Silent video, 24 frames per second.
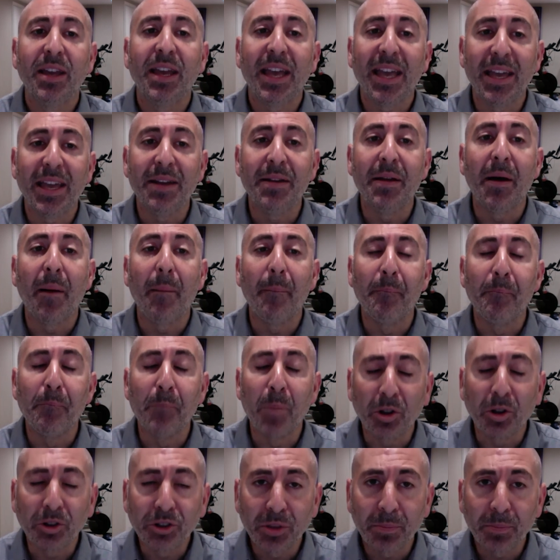in
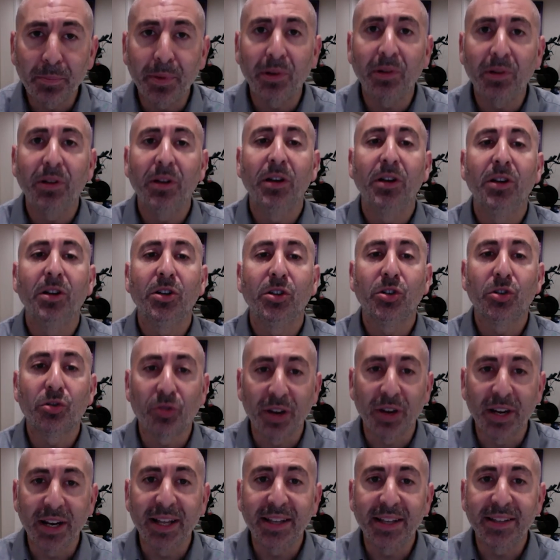multiple
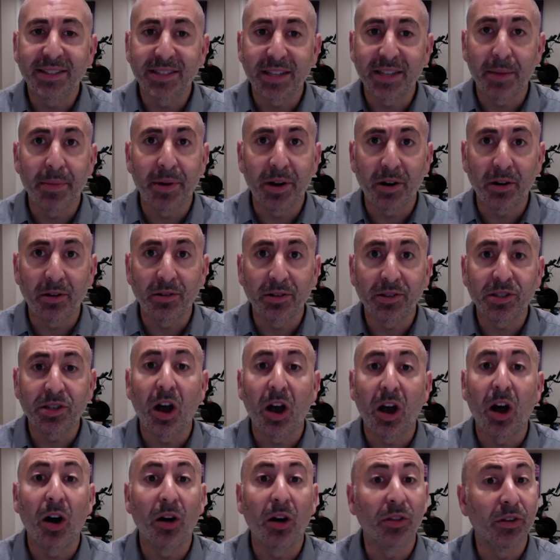training seminars
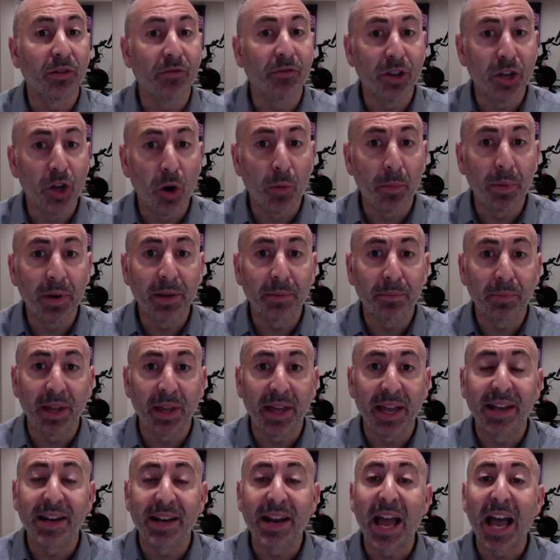on the reopening
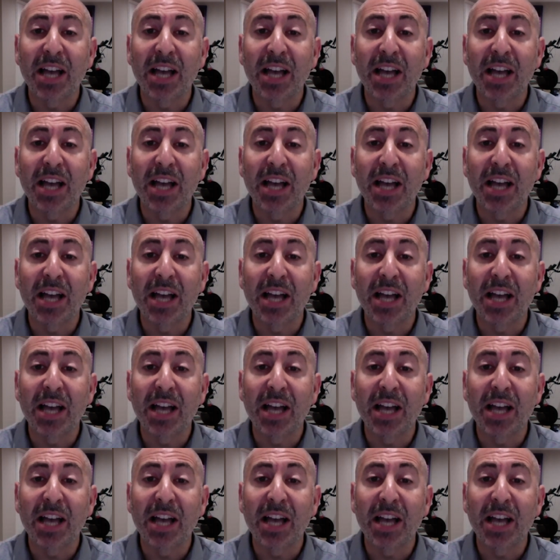plan,